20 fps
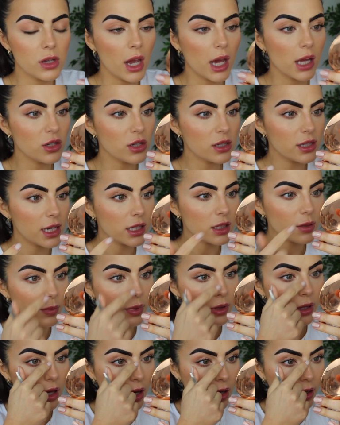So yeah, I just like to
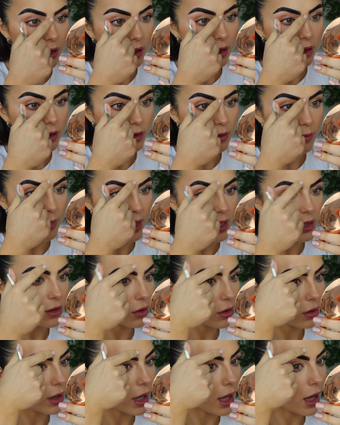pluck the
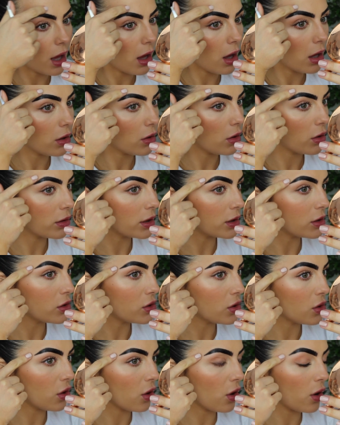middle, along the
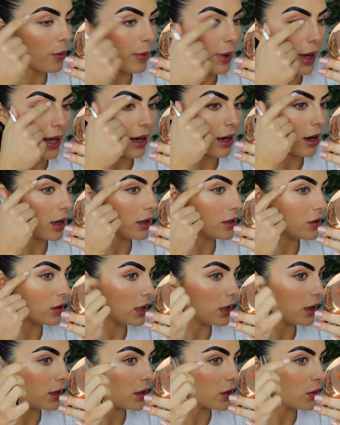top and
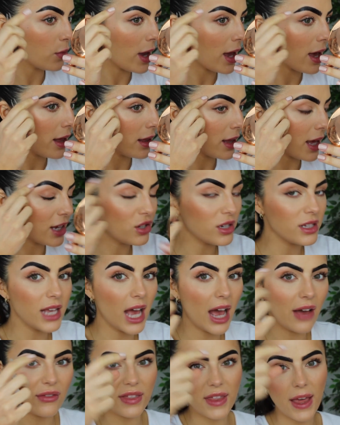underneath as well, and just
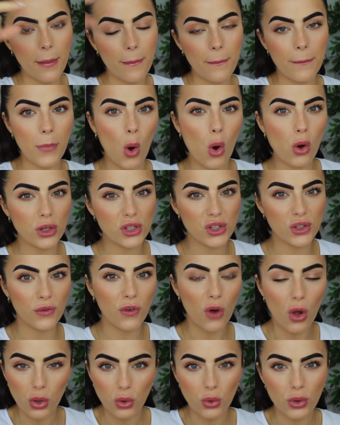having that box to
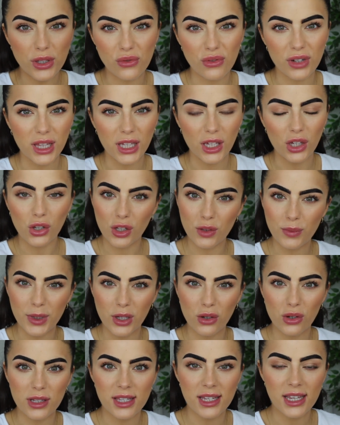follow is really good
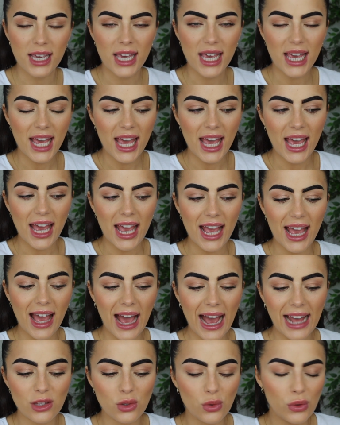because
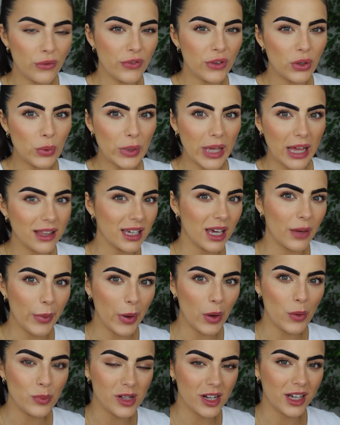I don't feel guilty
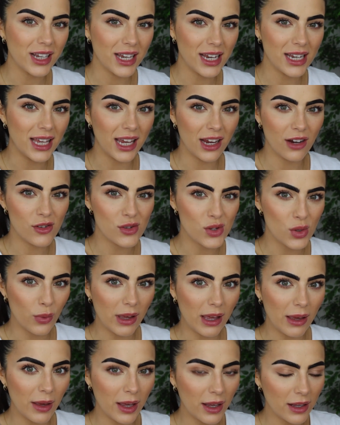about plucking any hairs
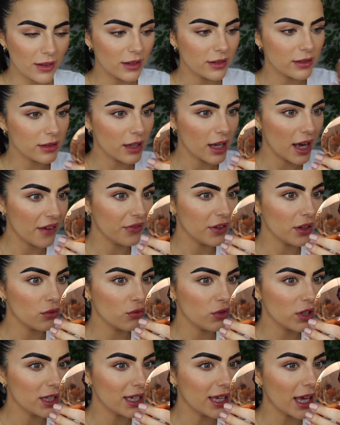away. I feel
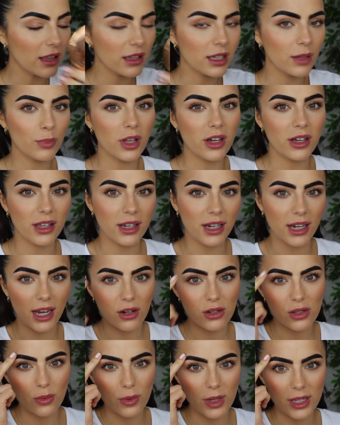really guilty plucking
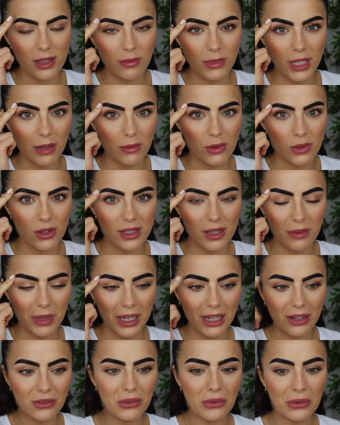hairs away sometimes because I'm
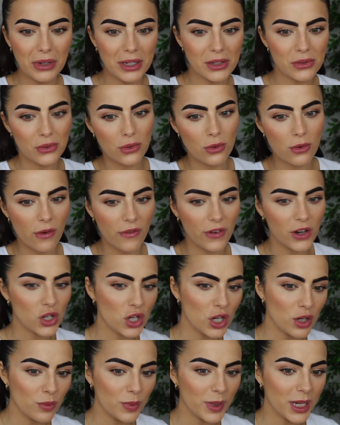like, oh, I don't know if I
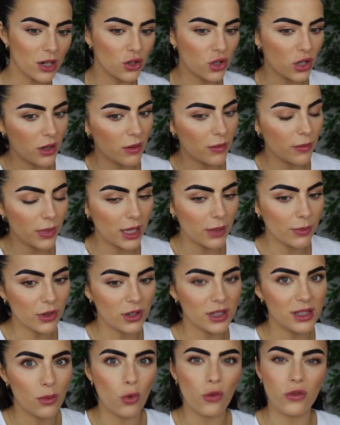should be or shouldn't be,
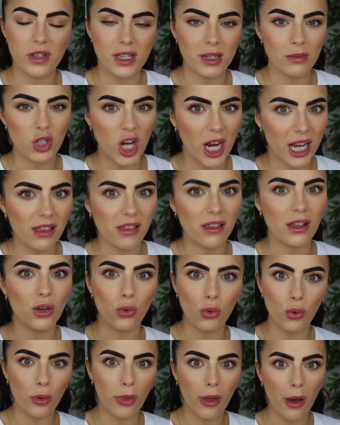because I'm obviously trying to
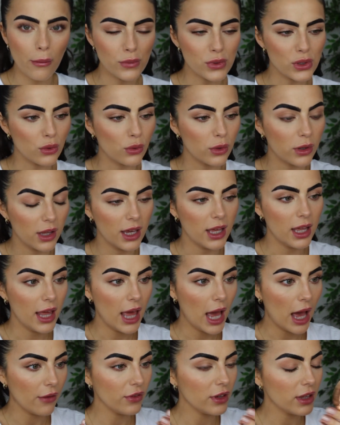grow them. So
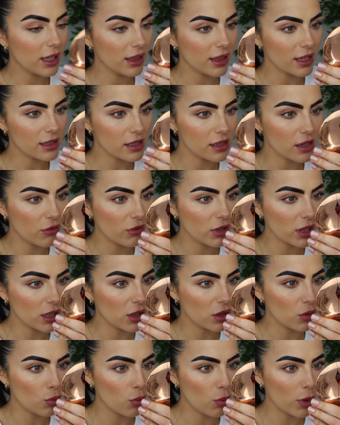I feel like this is a really
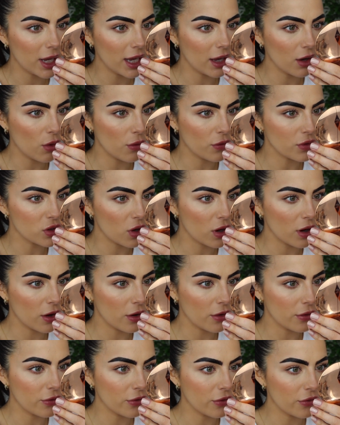good way of sort
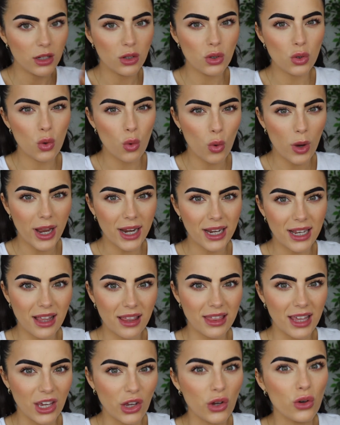of
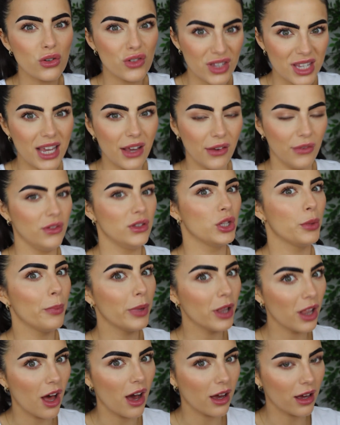knowing that you're safe to
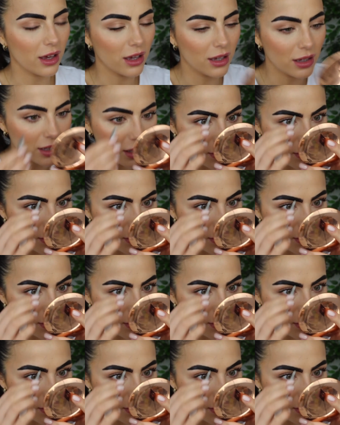pluck.